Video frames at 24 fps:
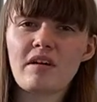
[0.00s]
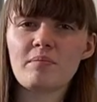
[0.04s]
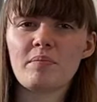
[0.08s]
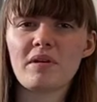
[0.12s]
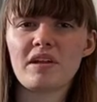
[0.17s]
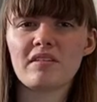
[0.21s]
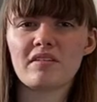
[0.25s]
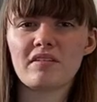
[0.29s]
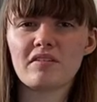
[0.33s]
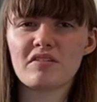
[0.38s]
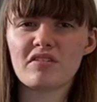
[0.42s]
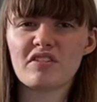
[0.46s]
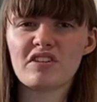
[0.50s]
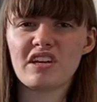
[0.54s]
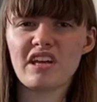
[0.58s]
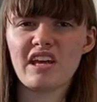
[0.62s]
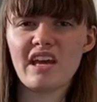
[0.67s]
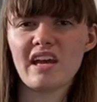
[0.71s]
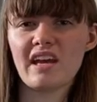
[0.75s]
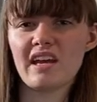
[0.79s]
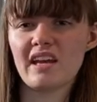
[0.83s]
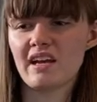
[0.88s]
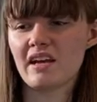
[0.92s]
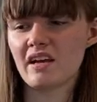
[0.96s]
I've been
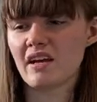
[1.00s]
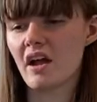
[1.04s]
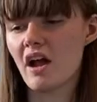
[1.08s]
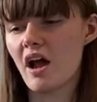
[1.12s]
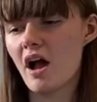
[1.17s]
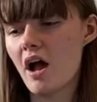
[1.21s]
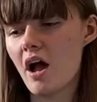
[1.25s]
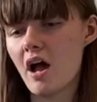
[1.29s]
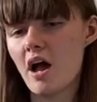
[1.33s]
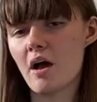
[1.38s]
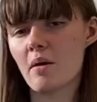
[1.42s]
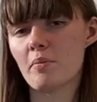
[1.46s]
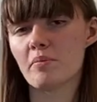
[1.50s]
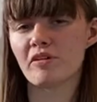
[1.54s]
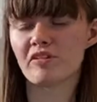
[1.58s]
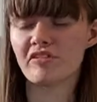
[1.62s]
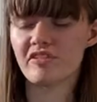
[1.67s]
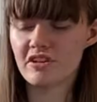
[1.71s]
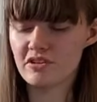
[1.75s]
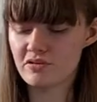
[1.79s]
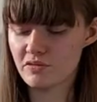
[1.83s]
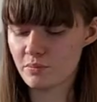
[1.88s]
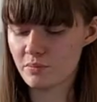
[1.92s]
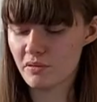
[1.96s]
studying
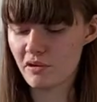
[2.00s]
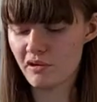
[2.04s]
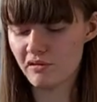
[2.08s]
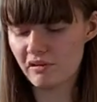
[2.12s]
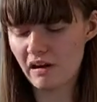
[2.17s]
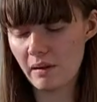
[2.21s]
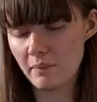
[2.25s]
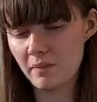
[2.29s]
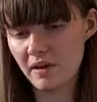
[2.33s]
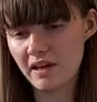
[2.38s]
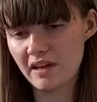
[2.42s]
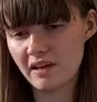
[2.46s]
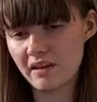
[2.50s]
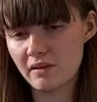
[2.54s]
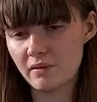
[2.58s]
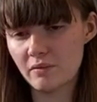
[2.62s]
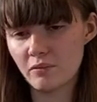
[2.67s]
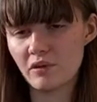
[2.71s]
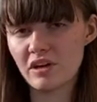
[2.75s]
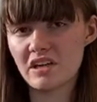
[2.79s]
procedural programming,